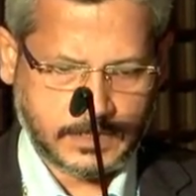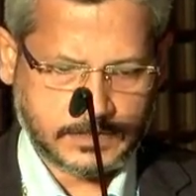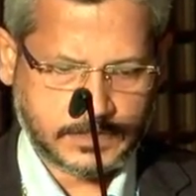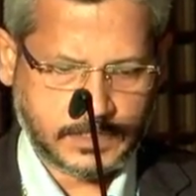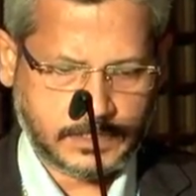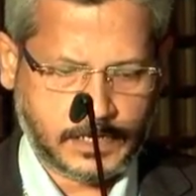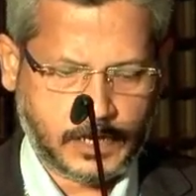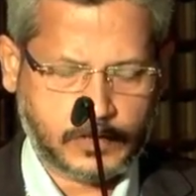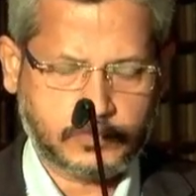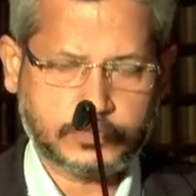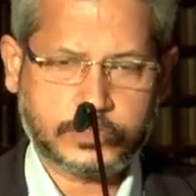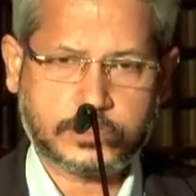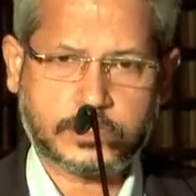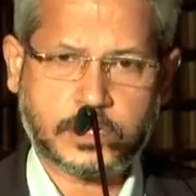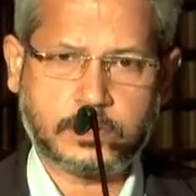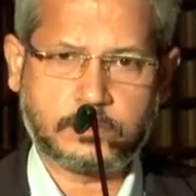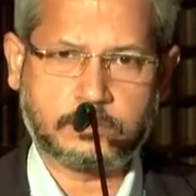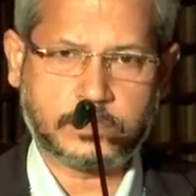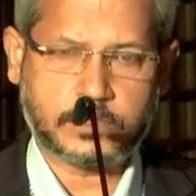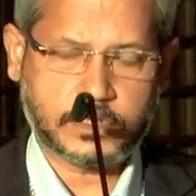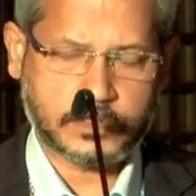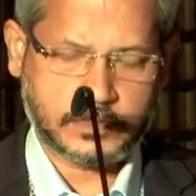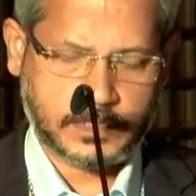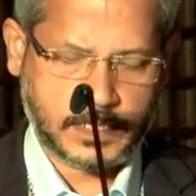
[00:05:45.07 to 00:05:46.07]
the
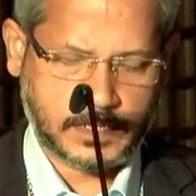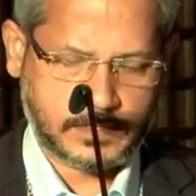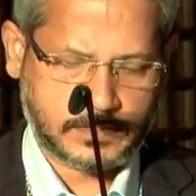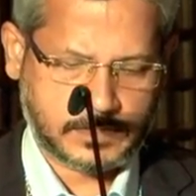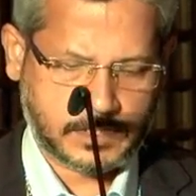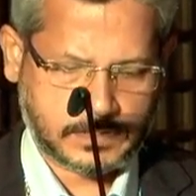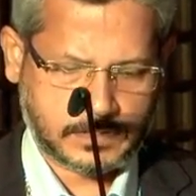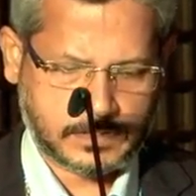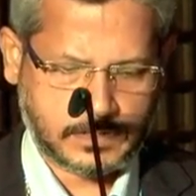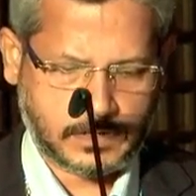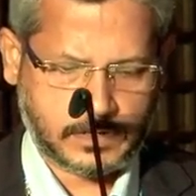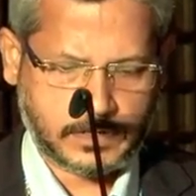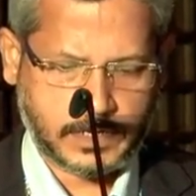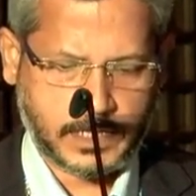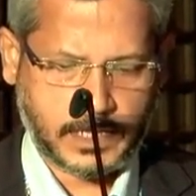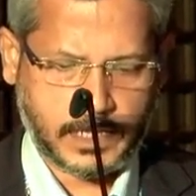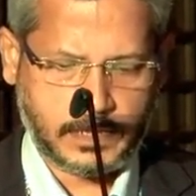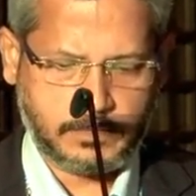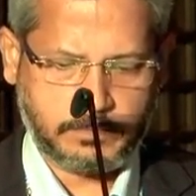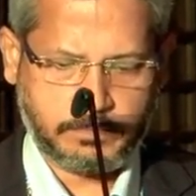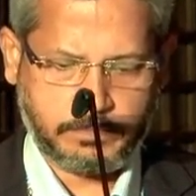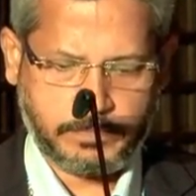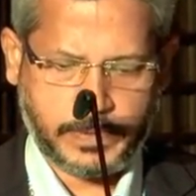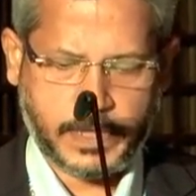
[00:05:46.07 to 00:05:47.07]
downstream disease does not
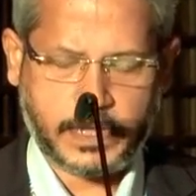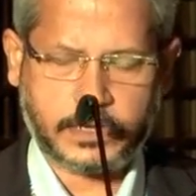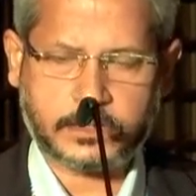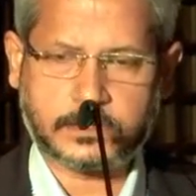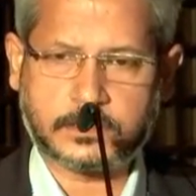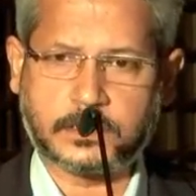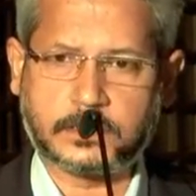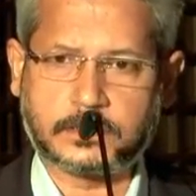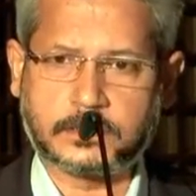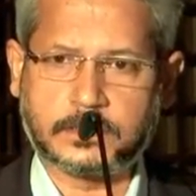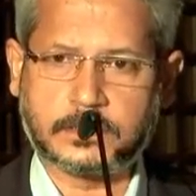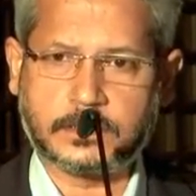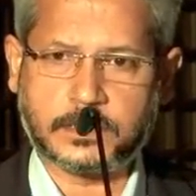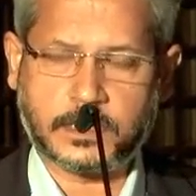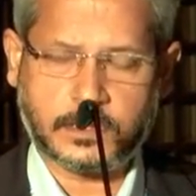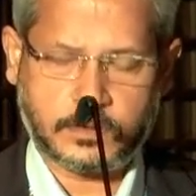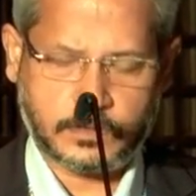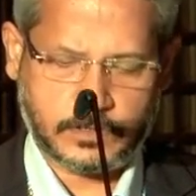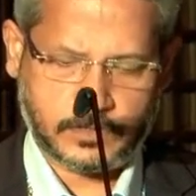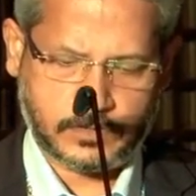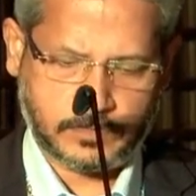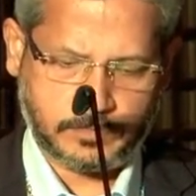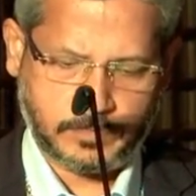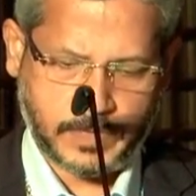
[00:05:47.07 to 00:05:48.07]
impact
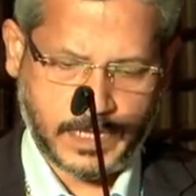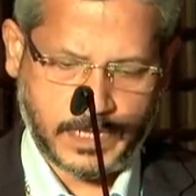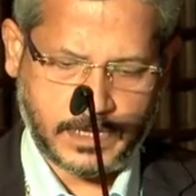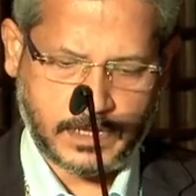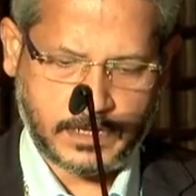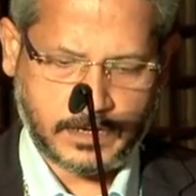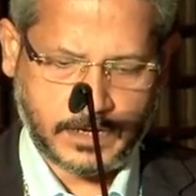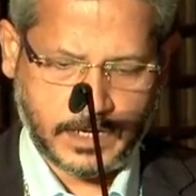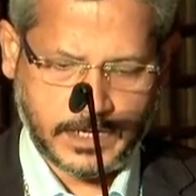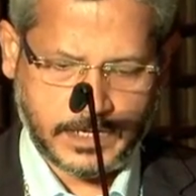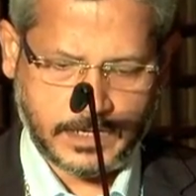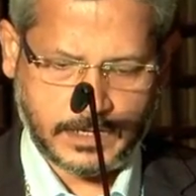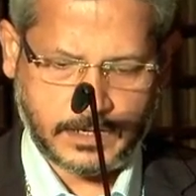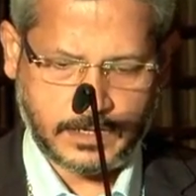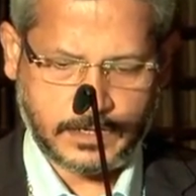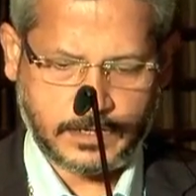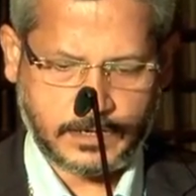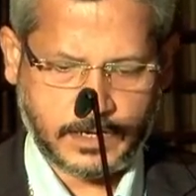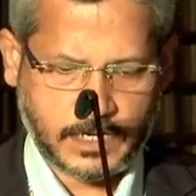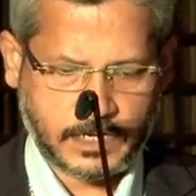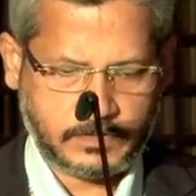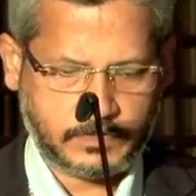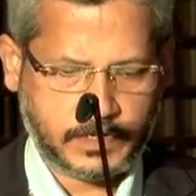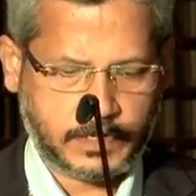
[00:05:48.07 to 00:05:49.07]
or make a clinically
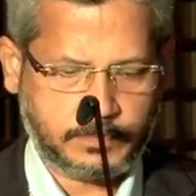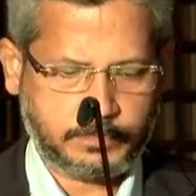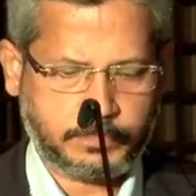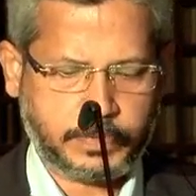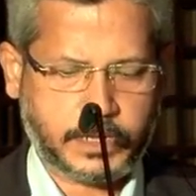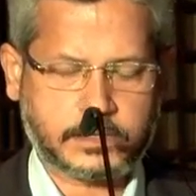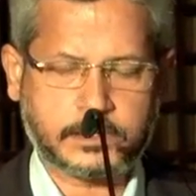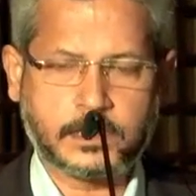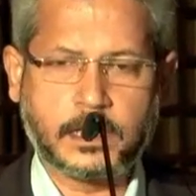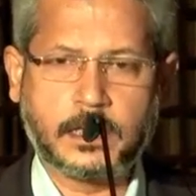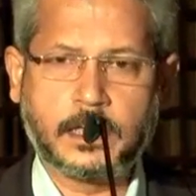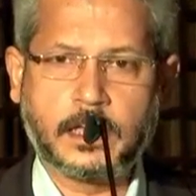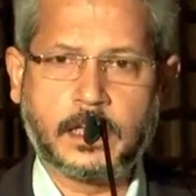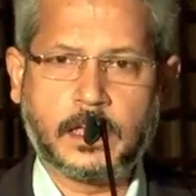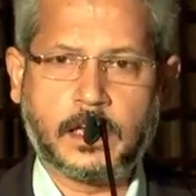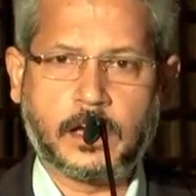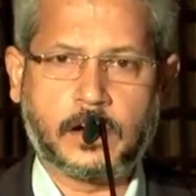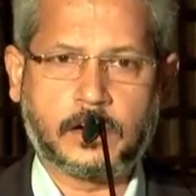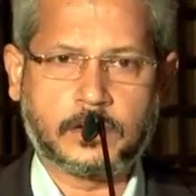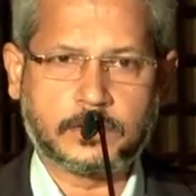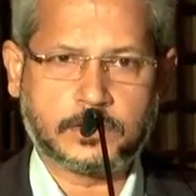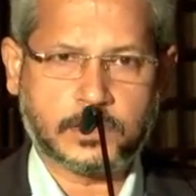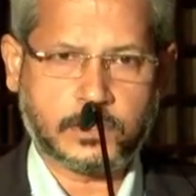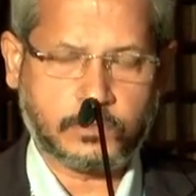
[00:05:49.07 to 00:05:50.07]
relevant impact
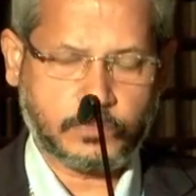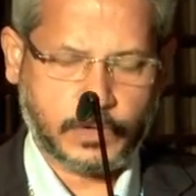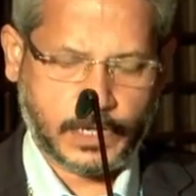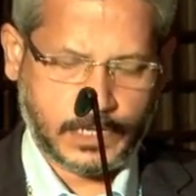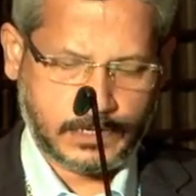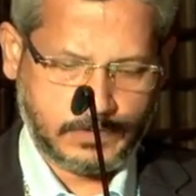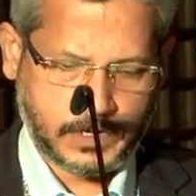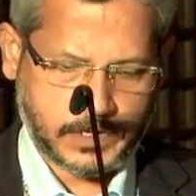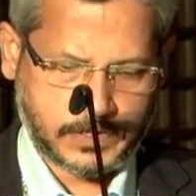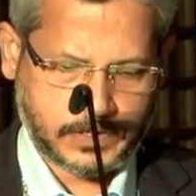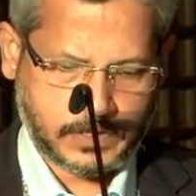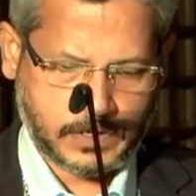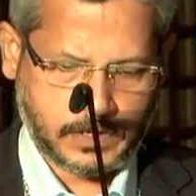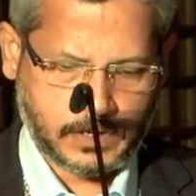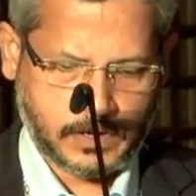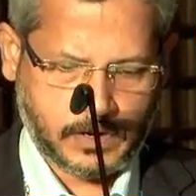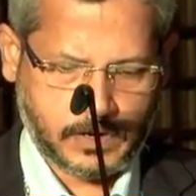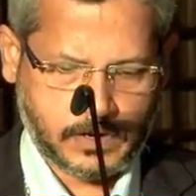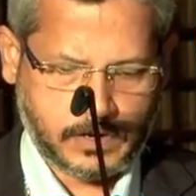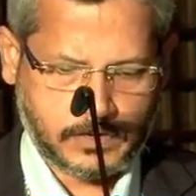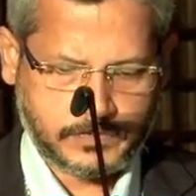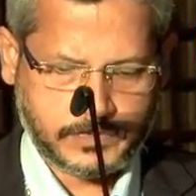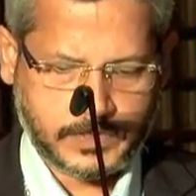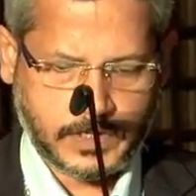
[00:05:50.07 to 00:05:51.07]
on the evaluation
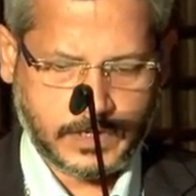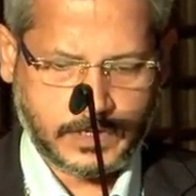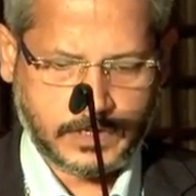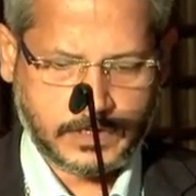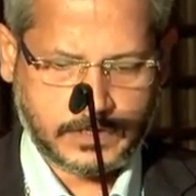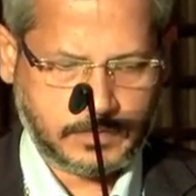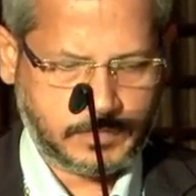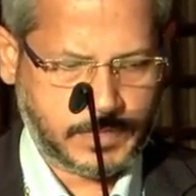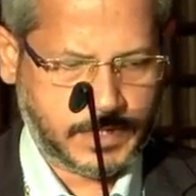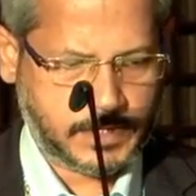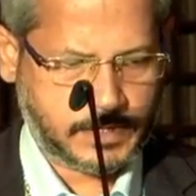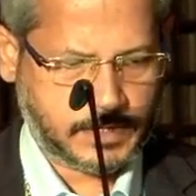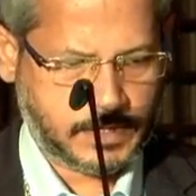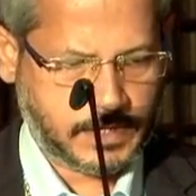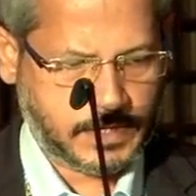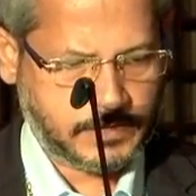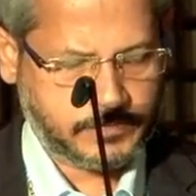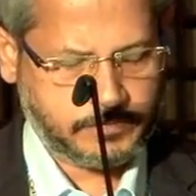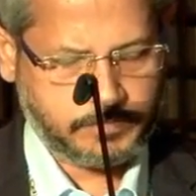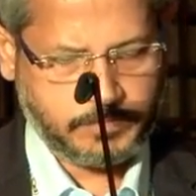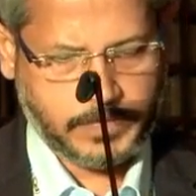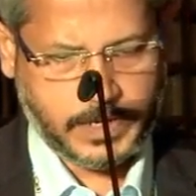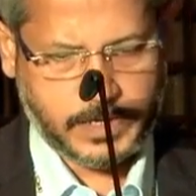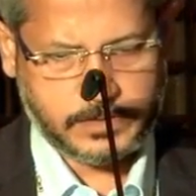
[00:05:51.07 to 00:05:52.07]
of the intermediate
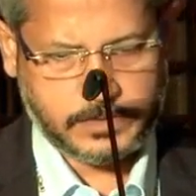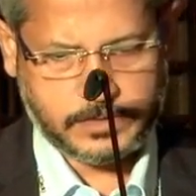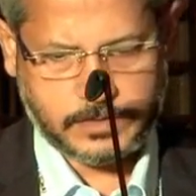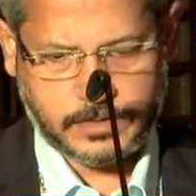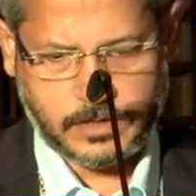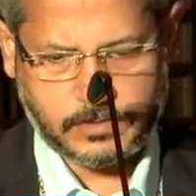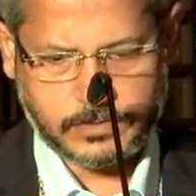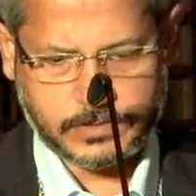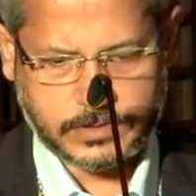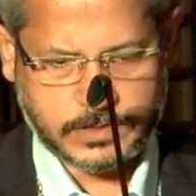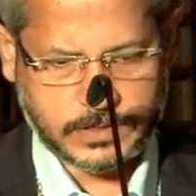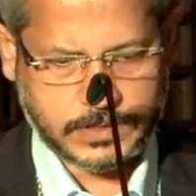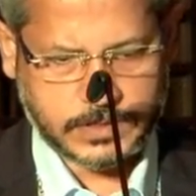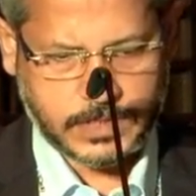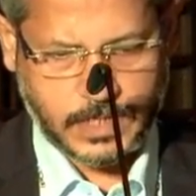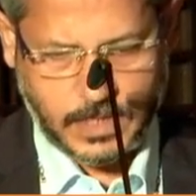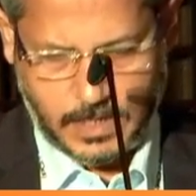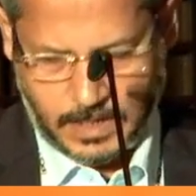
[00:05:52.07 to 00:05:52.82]
left main stenosis